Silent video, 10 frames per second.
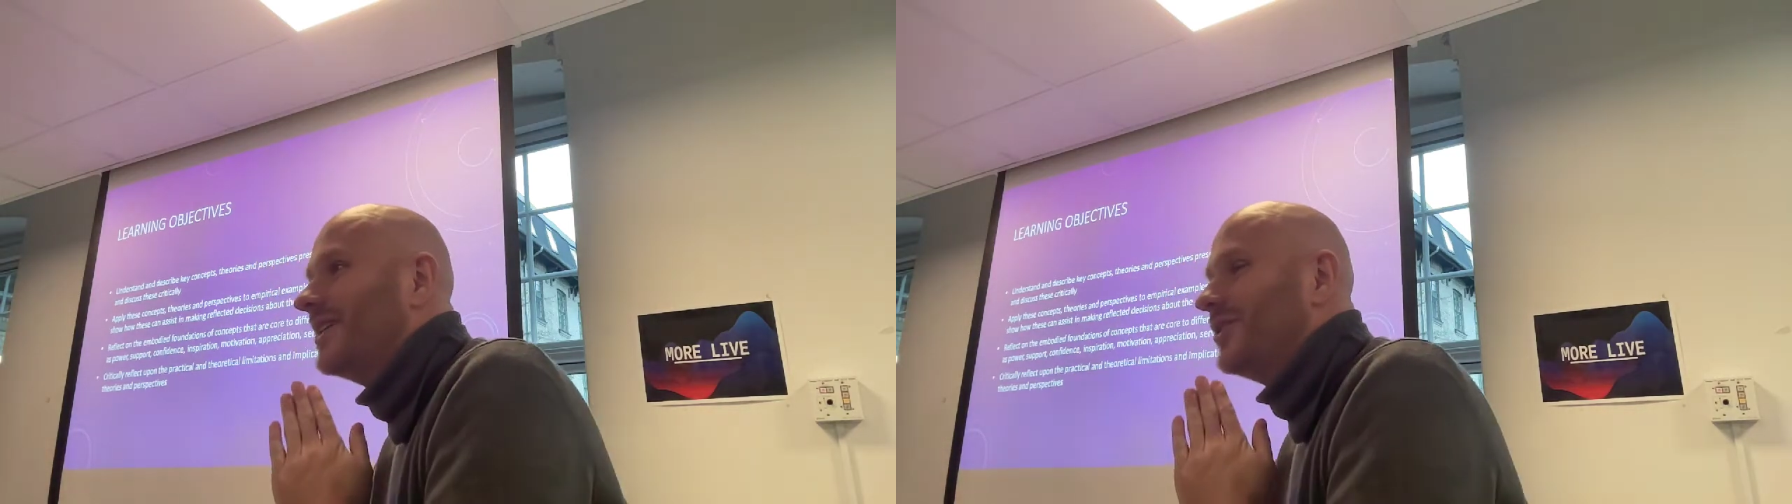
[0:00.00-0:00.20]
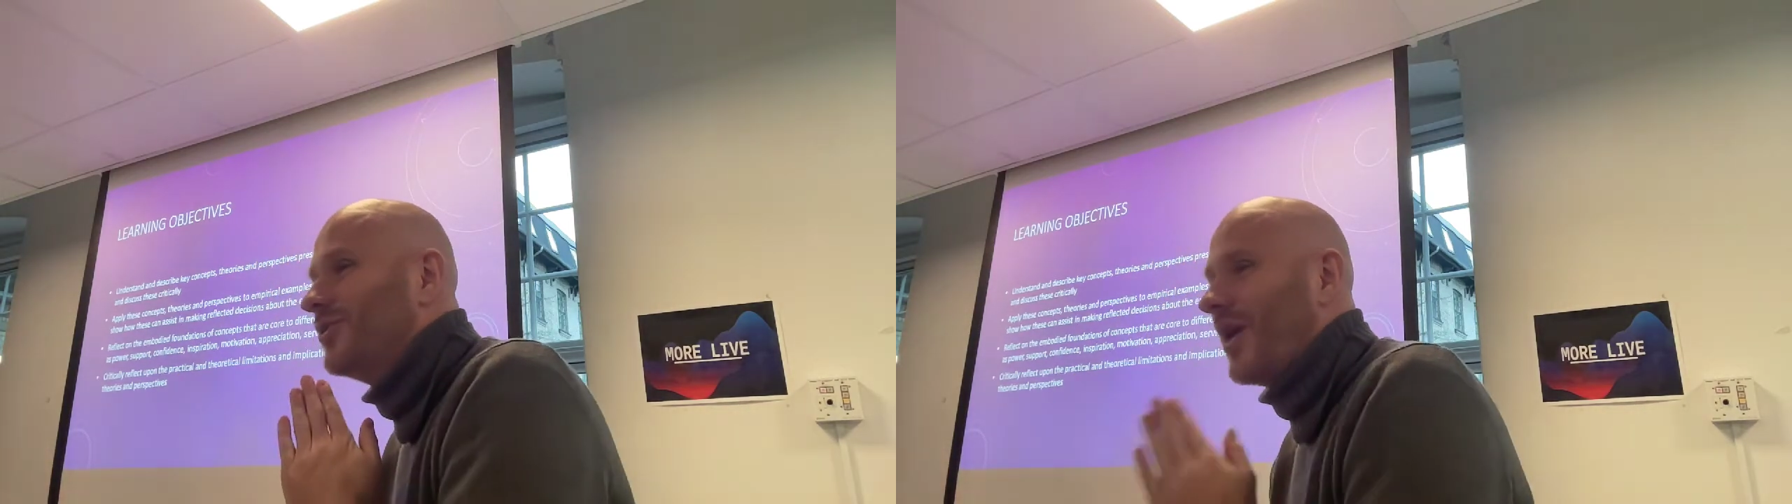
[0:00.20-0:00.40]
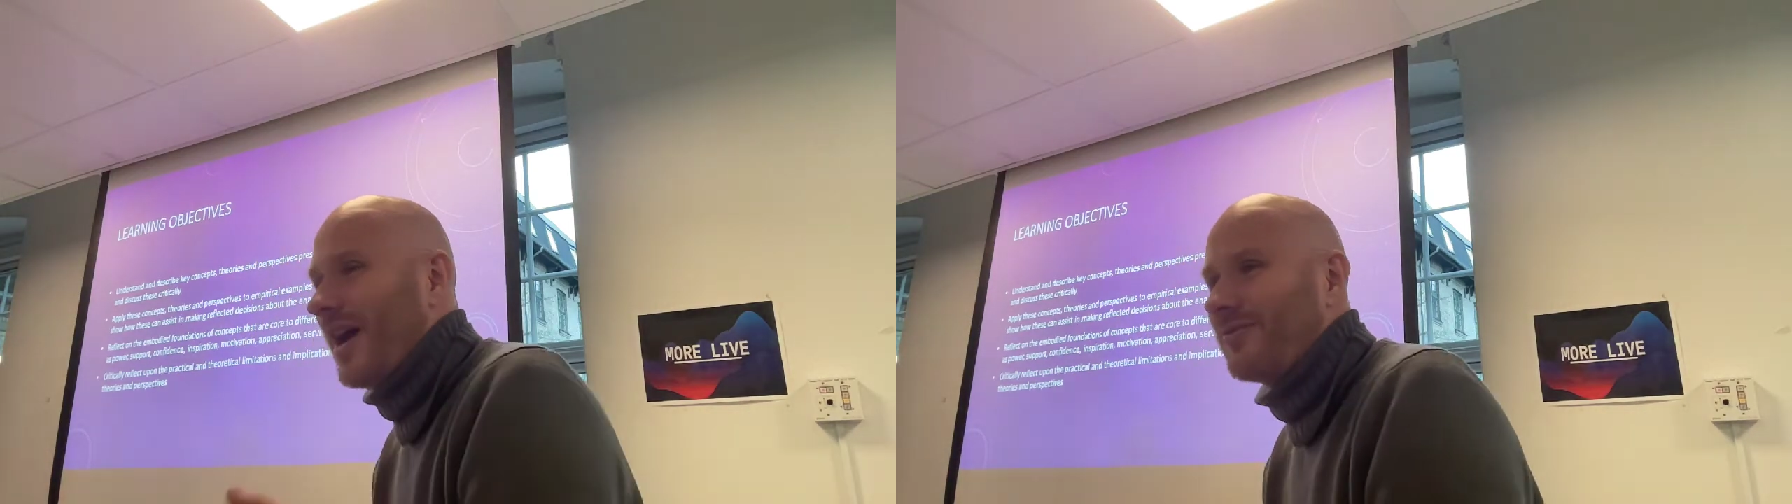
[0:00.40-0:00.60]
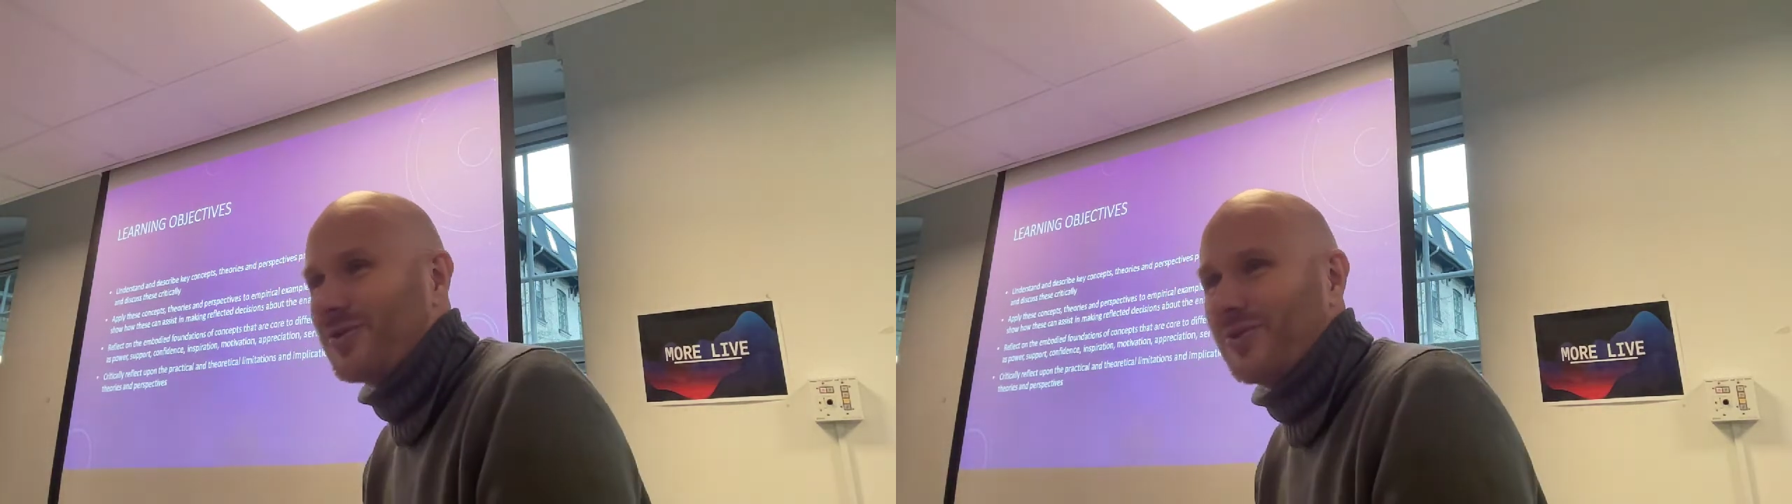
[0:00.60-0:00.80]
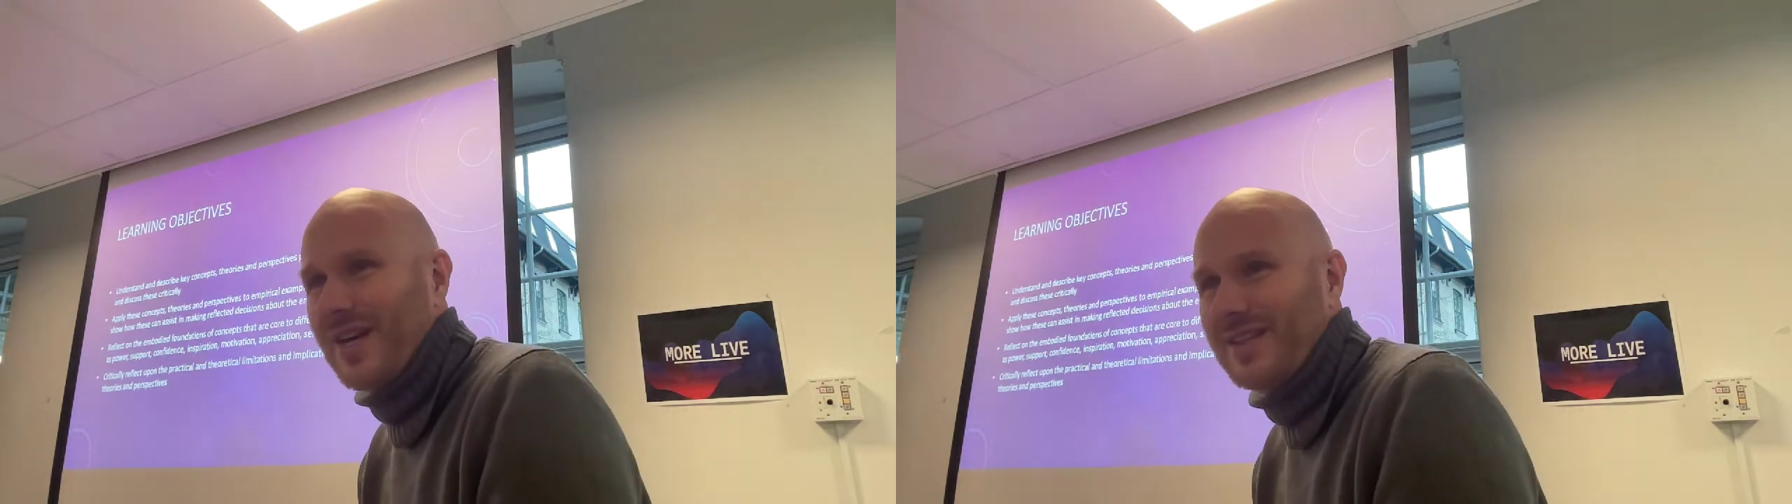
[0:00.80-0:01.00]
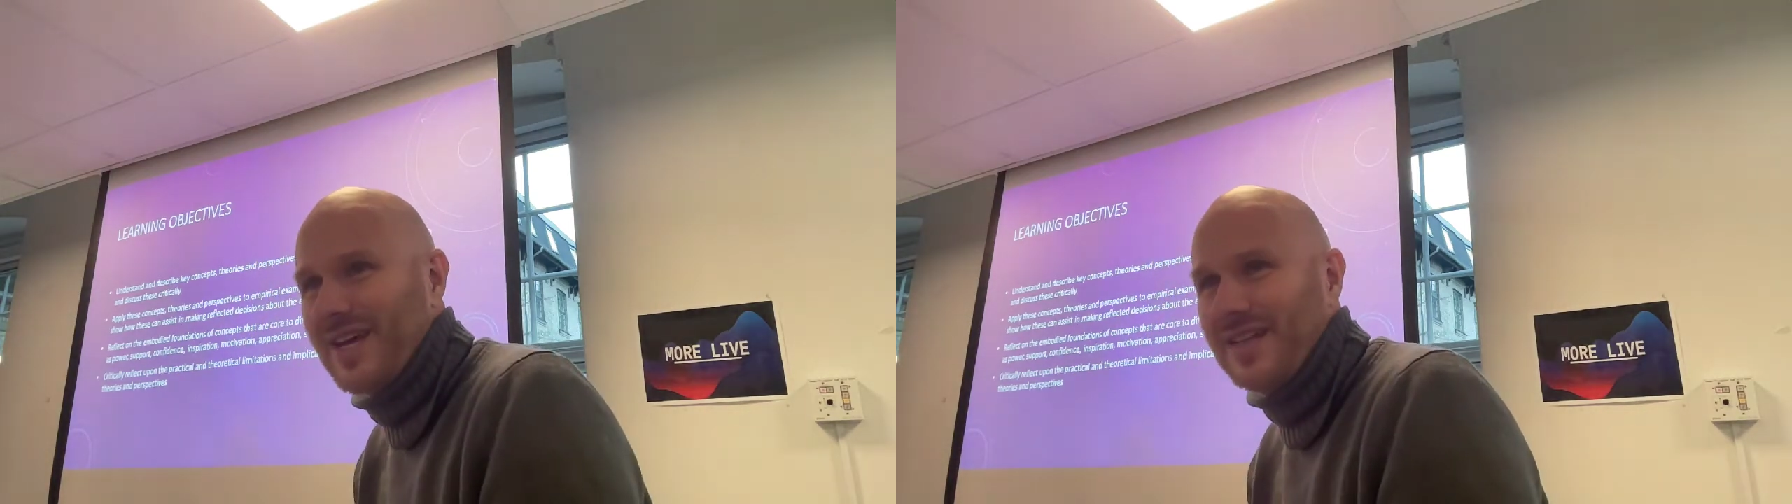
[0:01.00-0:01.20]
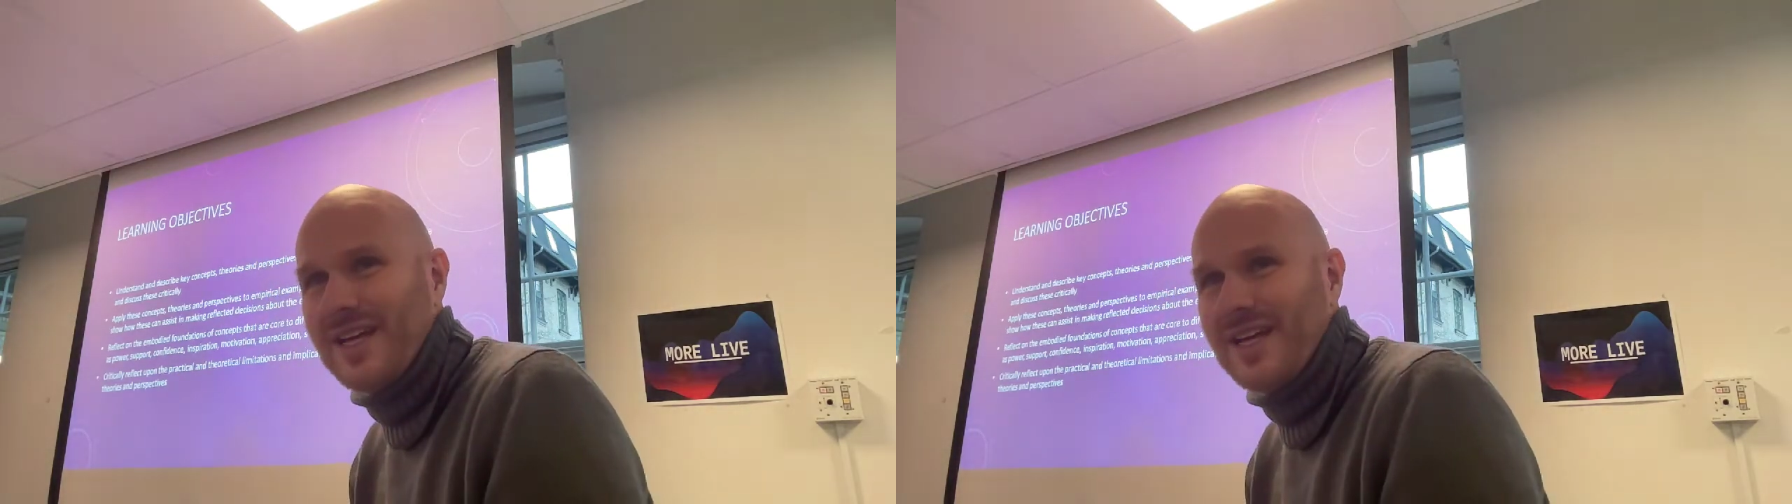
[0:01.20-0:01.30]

You have to get that.